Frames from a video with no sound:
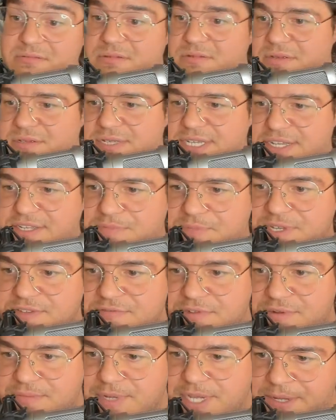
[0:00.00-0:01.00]
Sounds
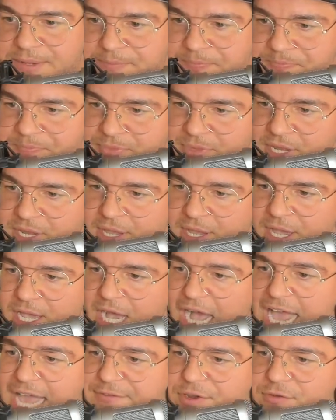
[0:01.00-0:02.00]
peaceful to me.
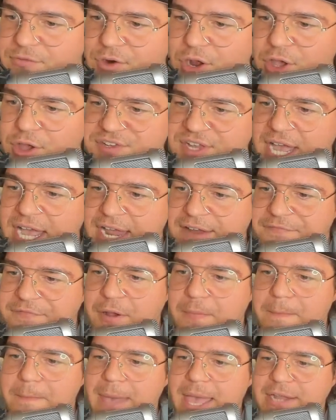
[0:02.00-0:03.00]
Ivy Rose, hi
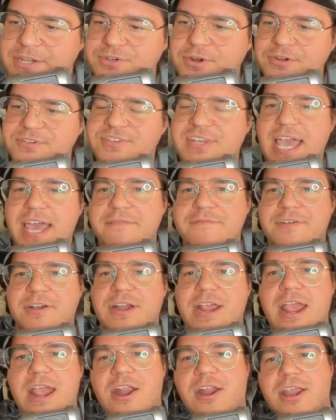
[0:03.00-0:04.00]
from Metro Denver
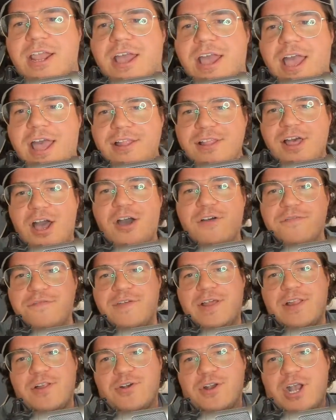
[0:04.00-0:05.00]
area. Hello,
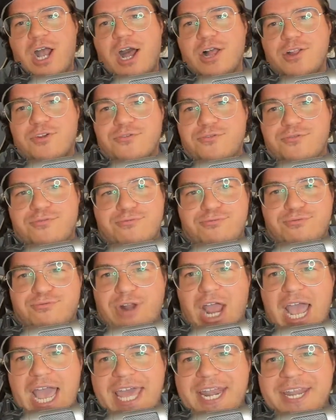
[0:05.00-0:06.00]
fellow
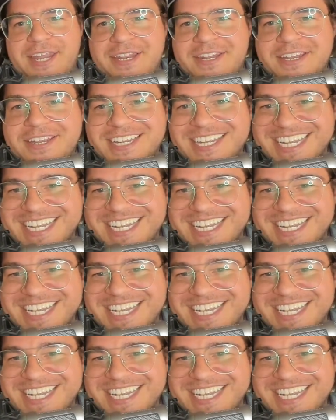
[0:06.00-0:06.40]
Coloradan.